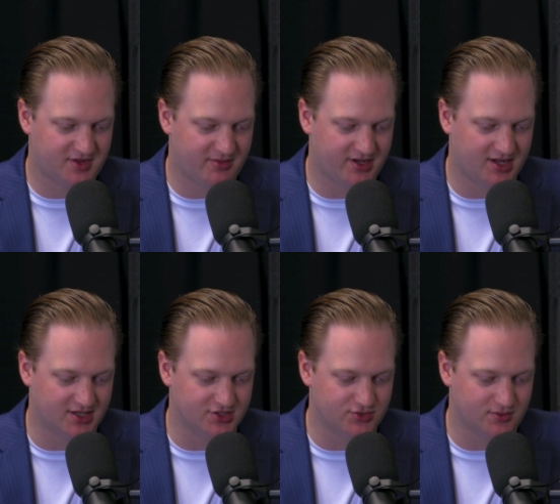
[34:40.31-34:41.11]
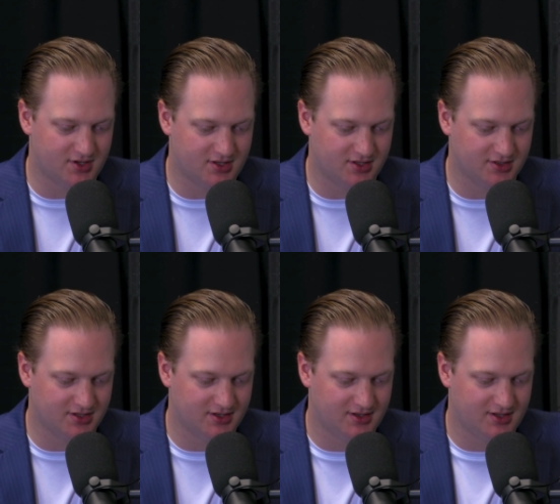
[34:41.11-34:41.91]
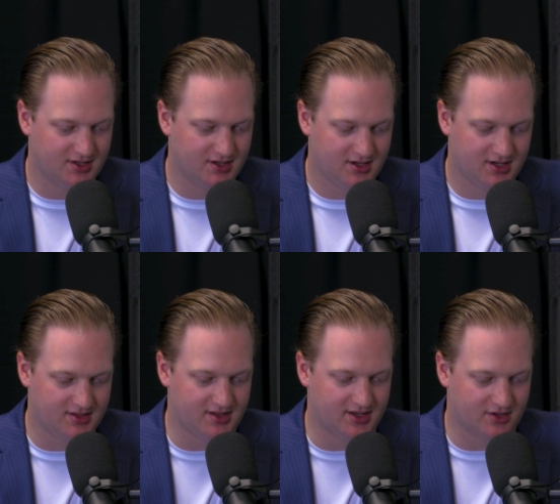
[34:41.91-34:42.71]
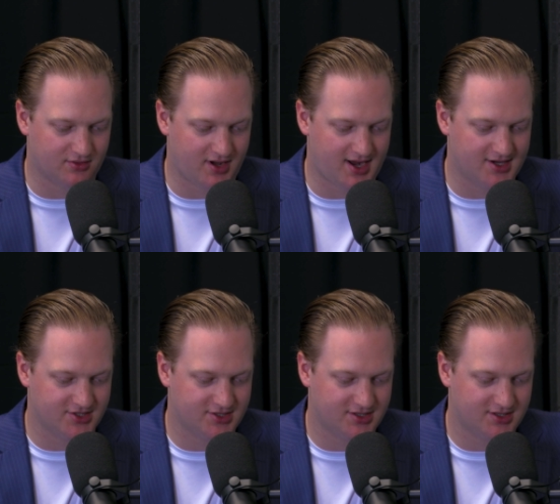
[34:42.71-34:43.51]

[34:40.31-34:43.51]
may have been getting drunk and then they crashed.